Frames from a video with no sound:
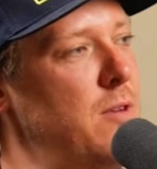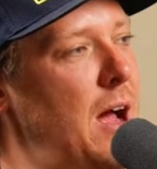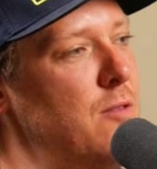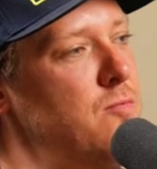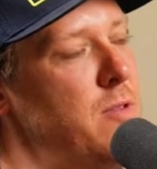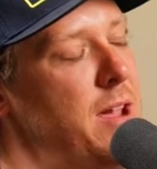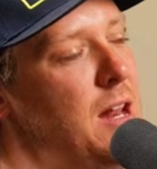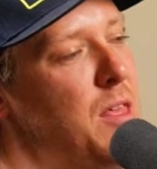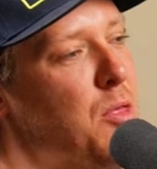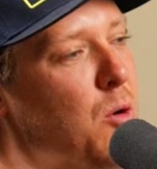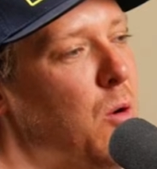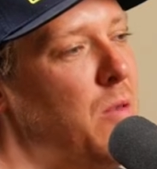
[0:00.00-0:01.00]
I really
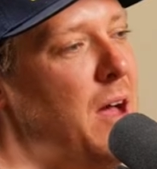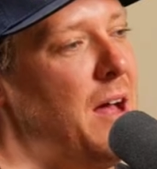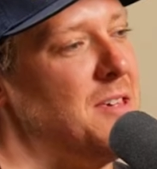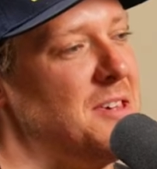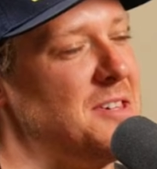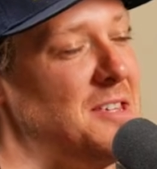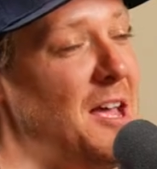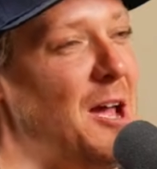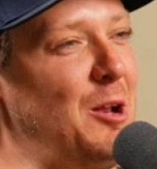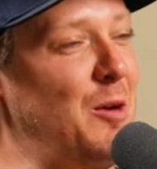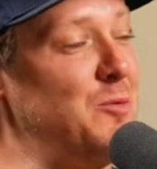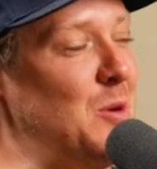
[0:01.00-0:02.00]
thought that, this is
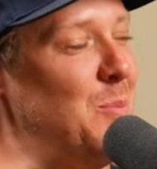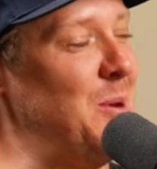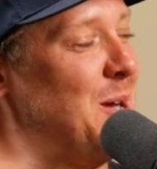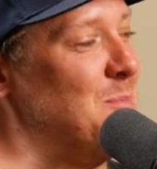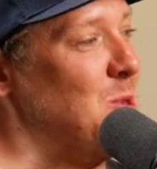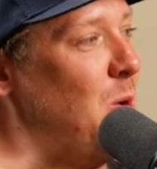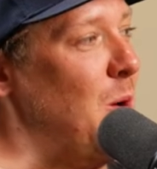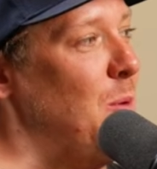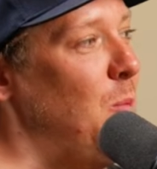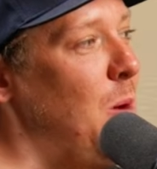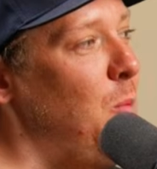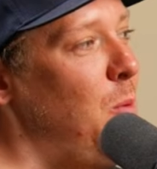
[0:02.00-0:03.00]
slightly off topic, I'm sorry,
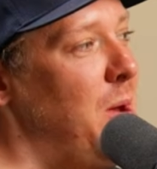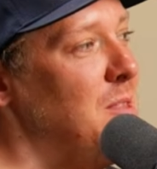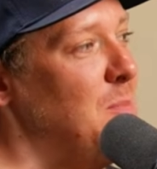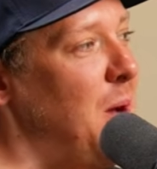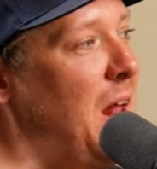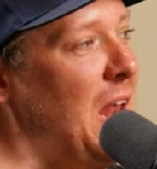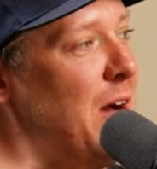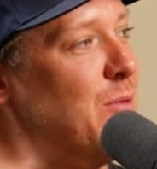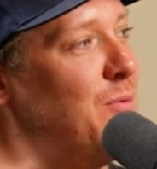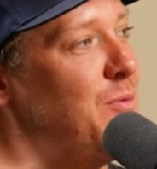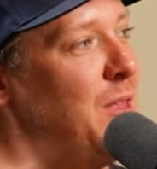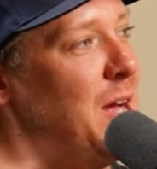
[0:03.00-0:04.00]
but when we went to
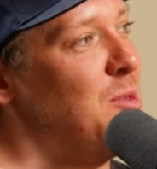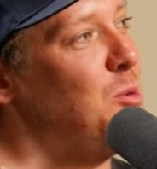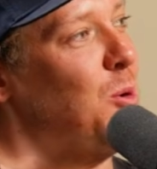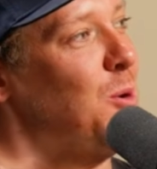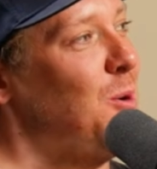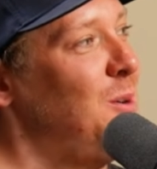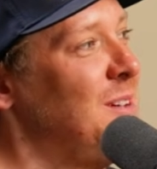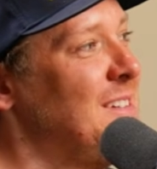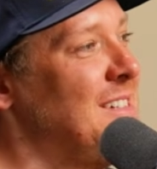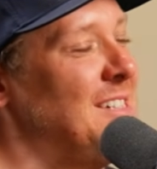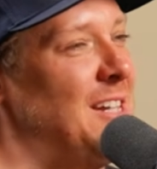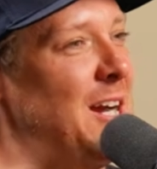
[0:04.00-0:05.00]
McLaren for that tour,
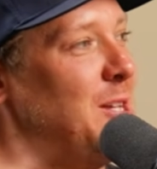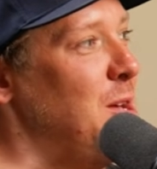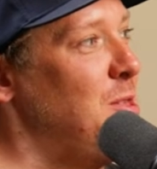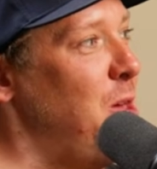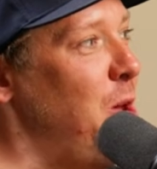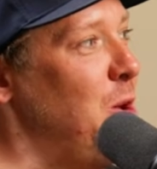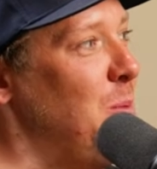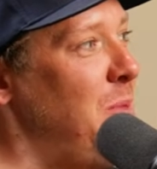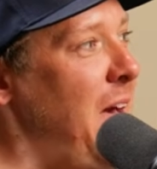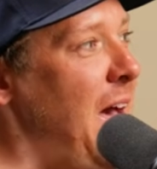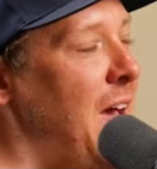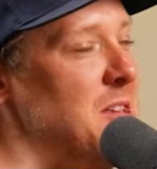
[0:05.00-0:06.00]
and you turn up
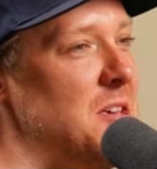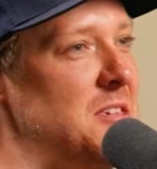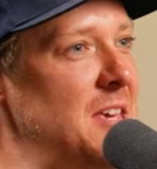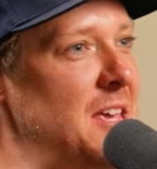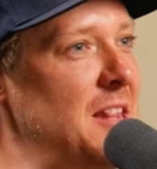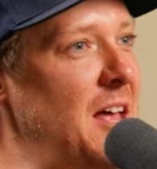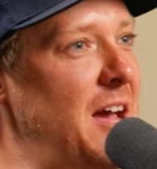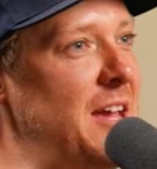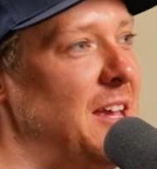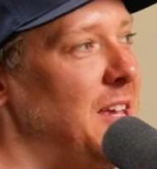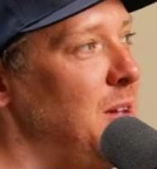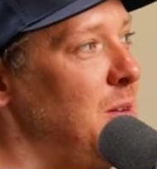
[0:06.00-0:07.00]
there and you see
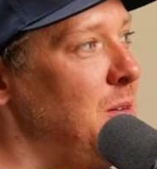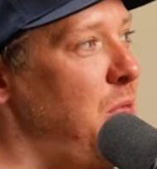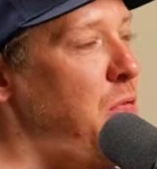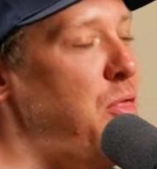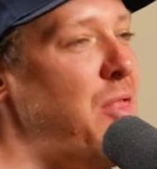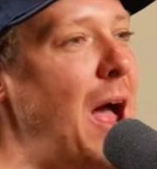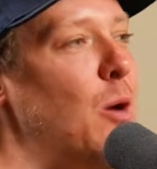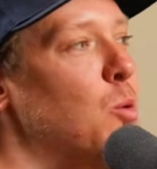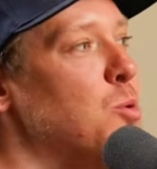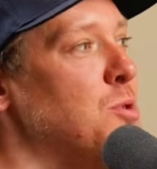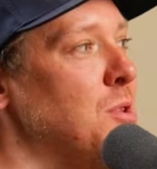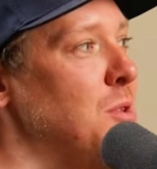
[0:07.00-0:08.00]
like
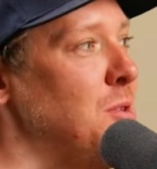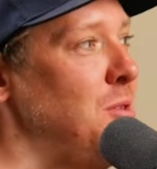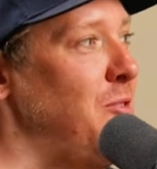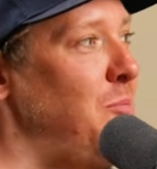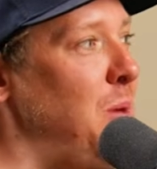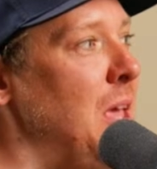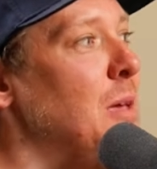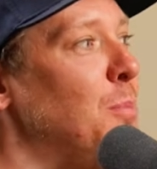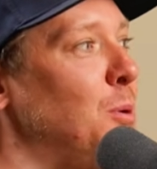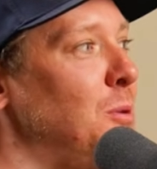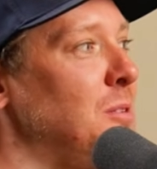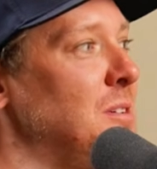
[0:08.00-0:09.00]
thousands of
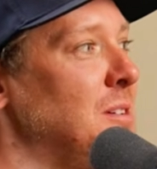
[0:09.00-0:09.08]
people